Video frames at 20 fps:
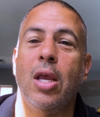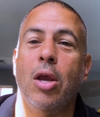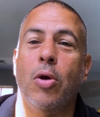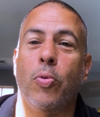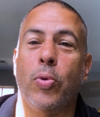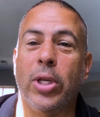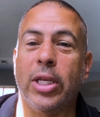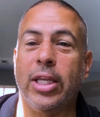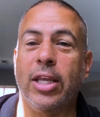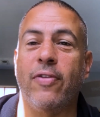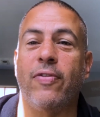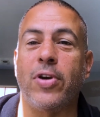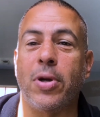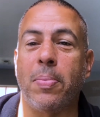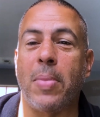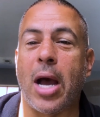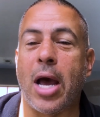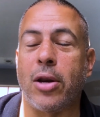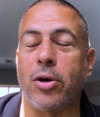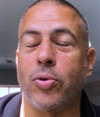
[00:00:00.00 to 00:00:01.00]
We live in a
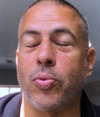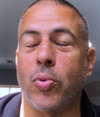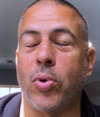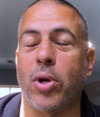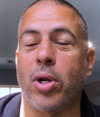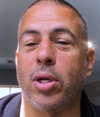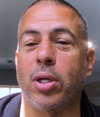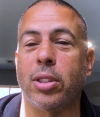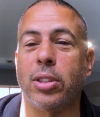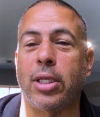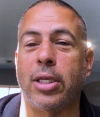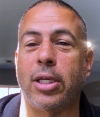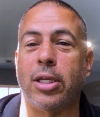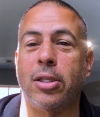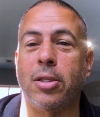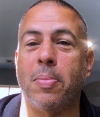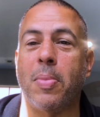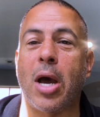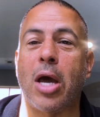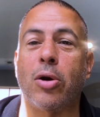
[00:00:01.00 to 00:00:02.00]
modern world, and in
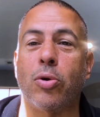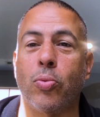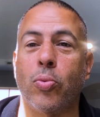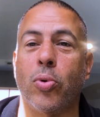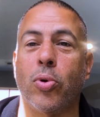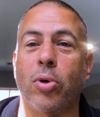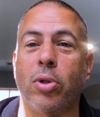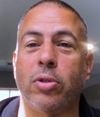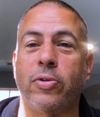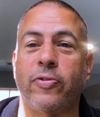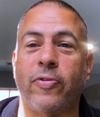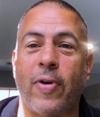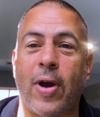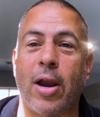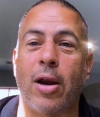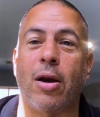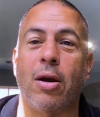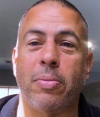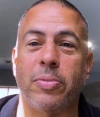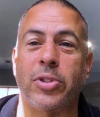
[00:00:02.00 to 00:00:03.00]
the modern world,
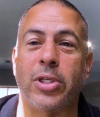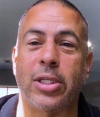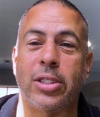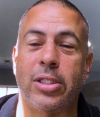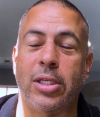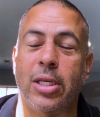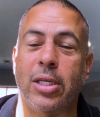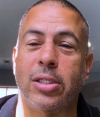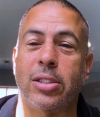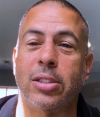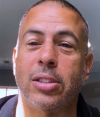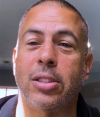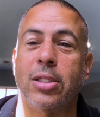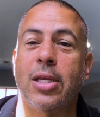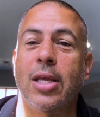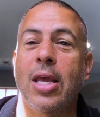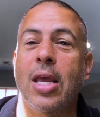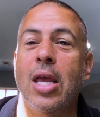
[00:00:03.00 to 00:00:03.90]
firearms exist.